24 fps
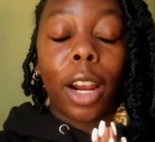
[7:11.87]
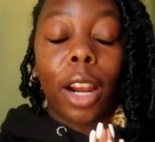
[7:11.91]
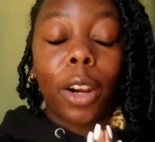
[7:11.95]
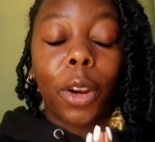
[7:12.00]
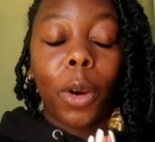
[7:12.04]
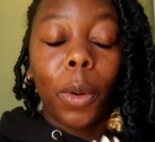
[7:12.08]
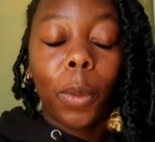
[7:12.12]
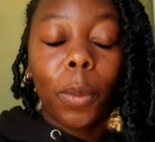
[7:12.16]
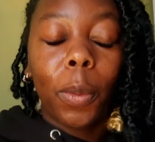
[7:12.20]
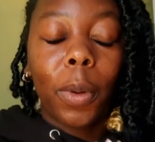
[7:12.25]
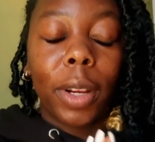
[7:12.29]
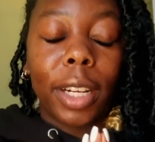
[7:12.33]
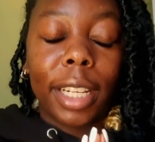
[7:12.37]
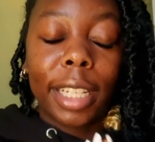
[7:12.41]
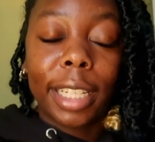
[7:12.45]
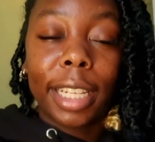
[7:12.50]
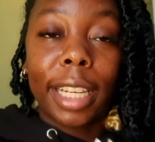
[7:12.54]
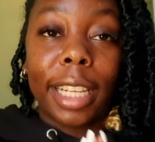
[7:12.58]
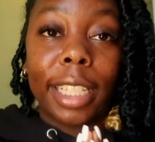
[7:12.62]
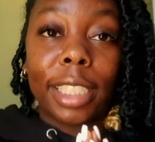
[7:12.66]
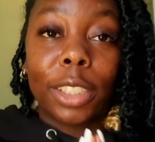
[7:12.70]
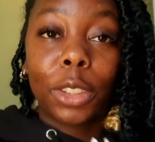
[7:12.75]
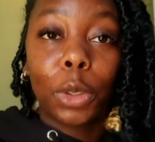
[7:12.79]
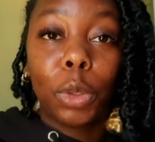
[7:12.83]
I don't want to
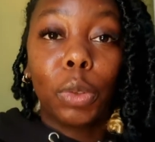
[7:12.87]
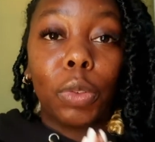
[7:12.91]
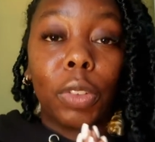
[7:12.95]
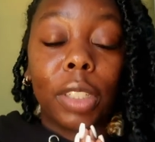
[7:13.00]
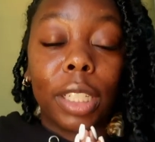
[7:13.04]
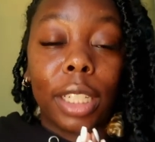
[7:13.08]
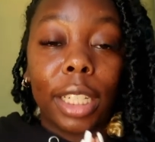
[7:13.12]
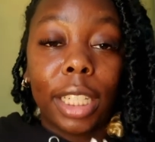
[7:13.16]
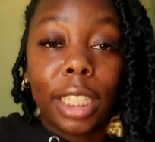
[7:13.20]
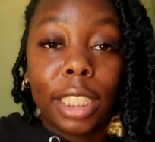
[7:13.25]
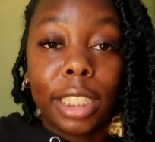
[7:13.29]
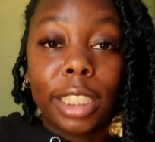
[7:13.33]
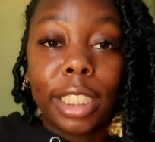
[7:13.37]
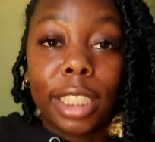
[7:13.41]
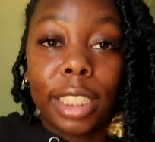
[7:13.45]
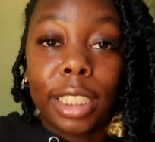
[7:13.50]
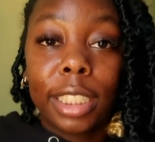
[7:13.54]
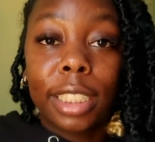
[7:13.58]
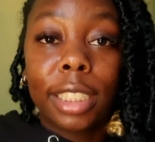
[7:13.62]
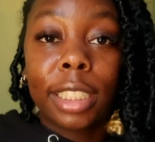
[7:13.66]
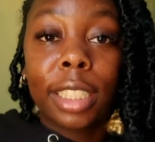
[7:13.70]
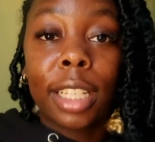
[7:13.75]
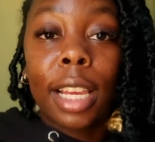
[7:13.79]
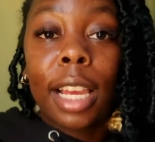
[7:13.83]
get too religious,